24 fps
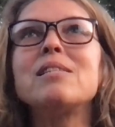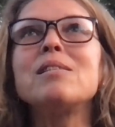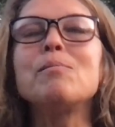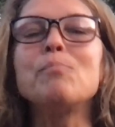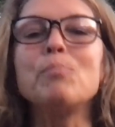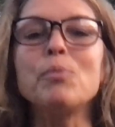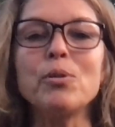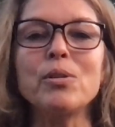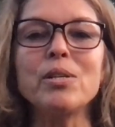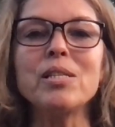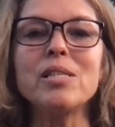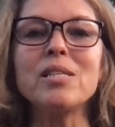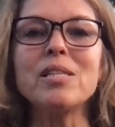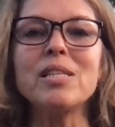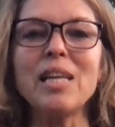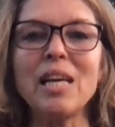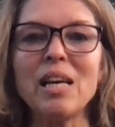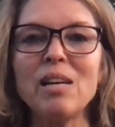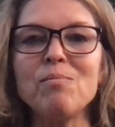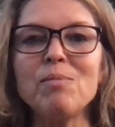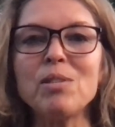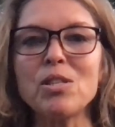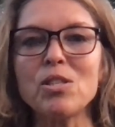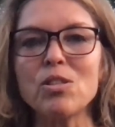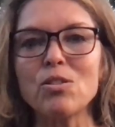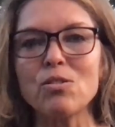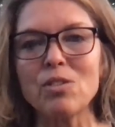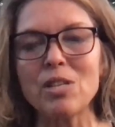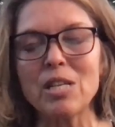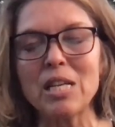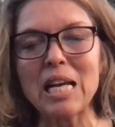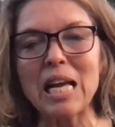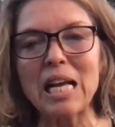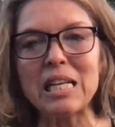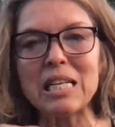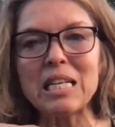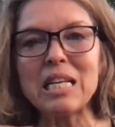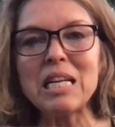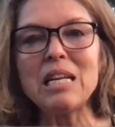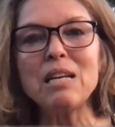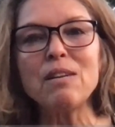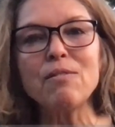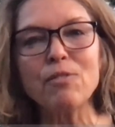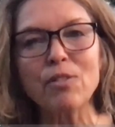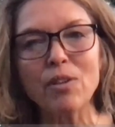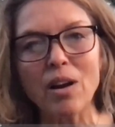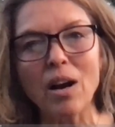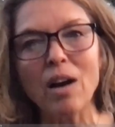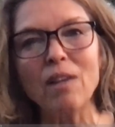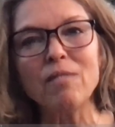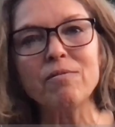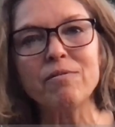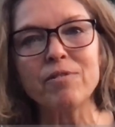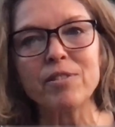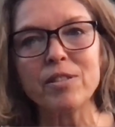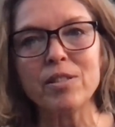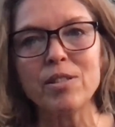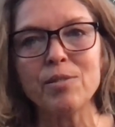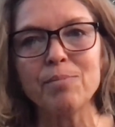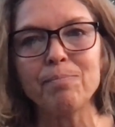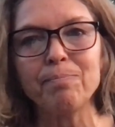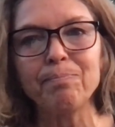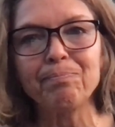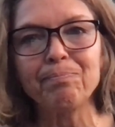the body's chemistry and need for comfort.